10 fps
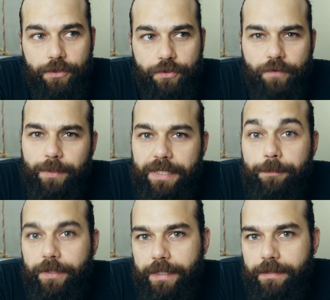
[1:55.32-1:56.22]
sort of
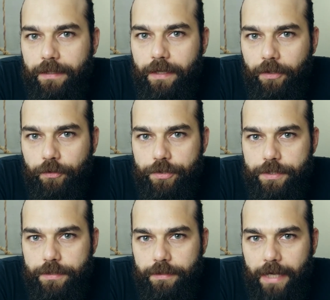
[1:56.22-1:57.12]
manipulate the
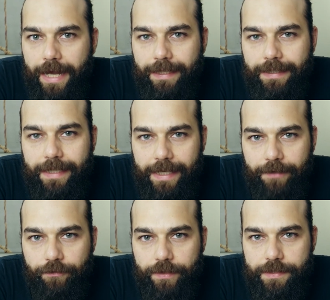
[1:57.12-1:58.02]
colors on the
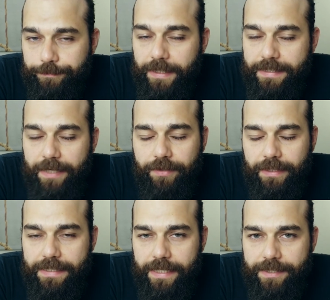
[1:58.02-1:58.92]
canvas. It
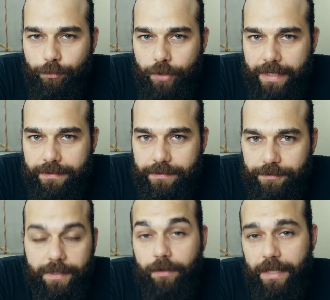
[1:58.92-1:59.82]
definitely takes some
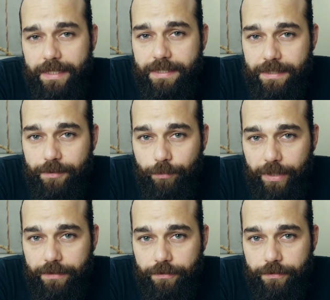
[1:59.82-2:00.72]
practice. Now, a lot of seasoned
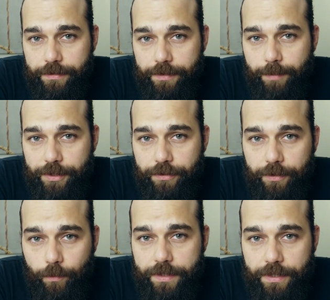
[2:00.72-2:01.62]
painters,
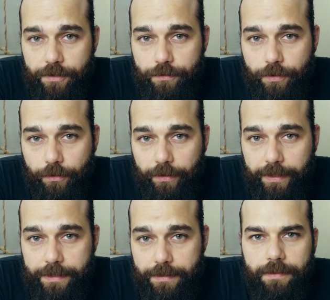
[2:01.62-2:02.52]
especially the ones that use
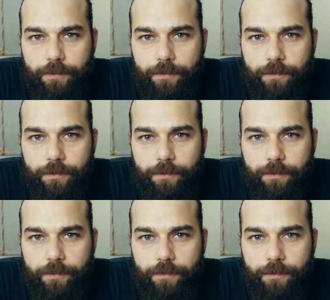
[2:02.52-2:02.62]
acrylics,